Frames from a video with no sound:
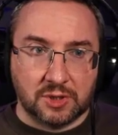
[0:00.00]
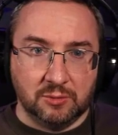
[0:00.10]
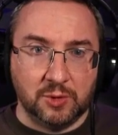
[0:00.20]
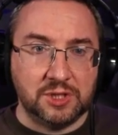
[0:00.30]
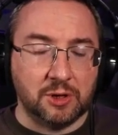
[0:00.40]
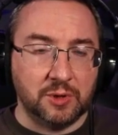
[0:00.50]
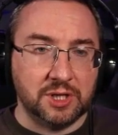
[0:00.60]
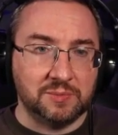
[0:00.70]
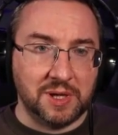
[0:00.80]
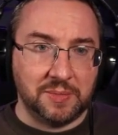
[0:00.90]
We don't want it
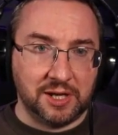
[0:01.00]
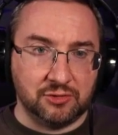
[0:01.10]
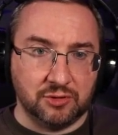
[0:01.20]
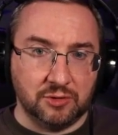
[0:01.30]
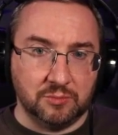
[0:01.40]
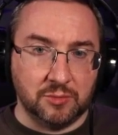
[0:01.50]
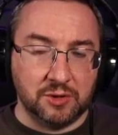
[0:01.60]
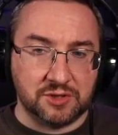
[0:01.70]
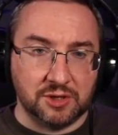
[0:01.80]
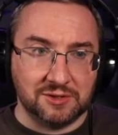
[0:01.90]
to be a bedroom.
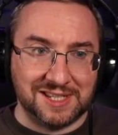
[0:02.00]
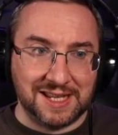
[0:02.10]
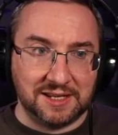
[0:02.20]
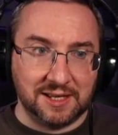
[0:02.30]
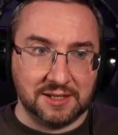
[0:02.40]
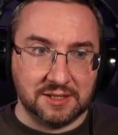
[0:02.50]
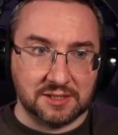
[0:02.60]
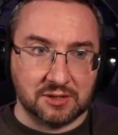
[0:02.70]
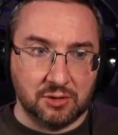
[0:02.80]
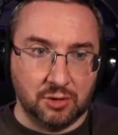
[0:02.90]
Most of those are dead
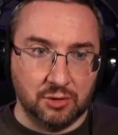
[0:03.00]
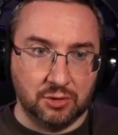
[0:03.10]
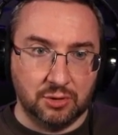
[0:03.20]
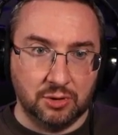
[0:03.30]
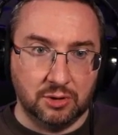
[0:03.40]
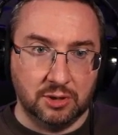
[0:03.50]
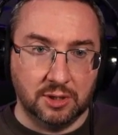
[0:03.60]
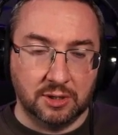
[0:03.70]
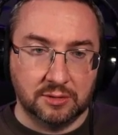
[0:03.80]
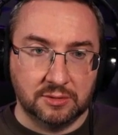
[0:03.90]
ends. Hall.